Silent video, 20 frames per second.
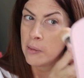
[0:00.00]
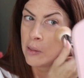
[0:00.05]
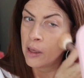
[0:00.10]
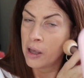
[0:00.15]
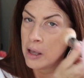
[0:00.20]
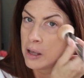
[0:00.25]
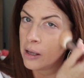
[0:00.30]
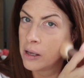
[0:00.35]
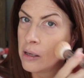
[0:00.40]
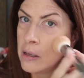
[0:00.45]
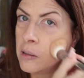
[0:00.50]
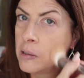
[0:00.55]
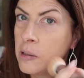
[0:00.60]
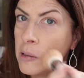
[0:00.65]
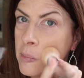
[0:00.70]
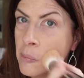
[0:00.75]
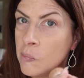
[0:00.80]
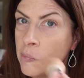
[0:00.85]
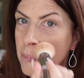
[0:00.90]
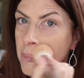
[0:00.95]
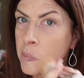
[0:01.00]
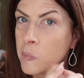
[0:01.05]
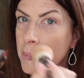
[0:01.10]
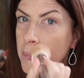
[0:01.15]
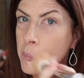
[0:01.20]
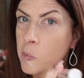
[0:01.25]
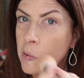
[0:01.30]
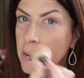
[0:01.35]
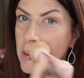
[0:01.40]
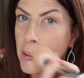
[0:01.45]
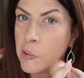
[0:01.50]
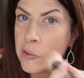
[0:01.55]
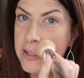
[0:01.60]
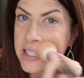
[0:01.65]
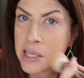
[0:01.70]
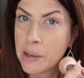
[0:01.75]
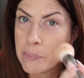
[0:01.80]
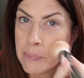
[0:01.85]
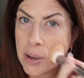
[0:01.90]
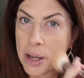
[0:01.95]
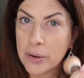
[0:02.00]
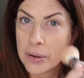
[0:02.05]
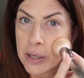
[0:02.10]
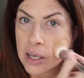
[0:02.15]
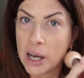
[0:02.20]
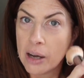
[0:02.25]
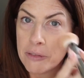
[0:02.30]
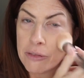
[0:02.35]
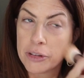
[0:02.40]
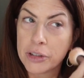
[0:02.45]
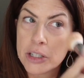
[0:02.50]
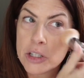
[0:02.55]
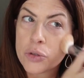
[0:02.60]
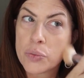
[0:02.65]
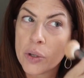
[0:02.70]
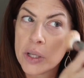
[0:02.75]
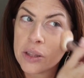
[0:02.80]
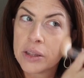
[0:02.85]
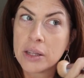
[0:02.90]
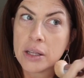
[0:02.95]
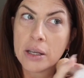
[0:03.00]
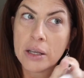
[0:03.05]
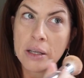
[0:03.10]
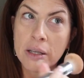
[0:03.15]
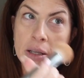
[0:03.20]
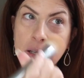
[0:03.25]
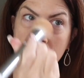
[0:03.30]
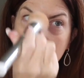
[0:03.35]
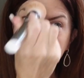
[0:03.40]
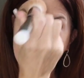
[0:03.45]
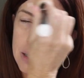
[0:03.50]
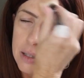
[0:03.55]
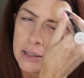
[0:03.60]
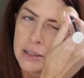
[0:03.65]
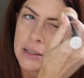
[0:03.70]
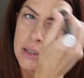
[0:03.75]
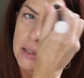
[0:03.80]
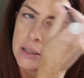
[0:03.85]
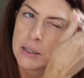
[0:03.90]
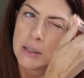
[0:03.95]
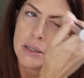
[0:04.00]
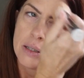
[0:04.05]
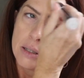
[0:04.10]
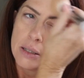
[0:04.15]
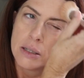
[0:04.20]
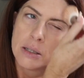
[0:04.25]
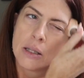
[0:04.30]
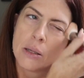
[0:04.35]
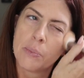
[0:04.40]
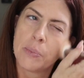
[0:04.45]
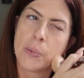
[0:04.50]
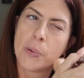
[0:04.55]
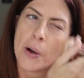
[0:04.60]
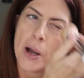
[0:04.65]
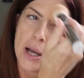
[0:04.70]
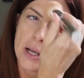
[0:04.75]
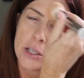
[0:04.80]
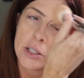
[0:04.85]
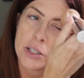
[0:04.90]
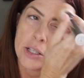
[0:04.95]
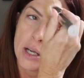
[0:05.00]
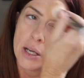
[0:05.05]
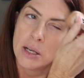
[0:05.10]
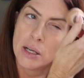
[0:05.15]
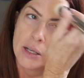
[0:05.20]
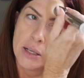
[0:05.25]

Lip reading: And then you always get better coverage with the brush.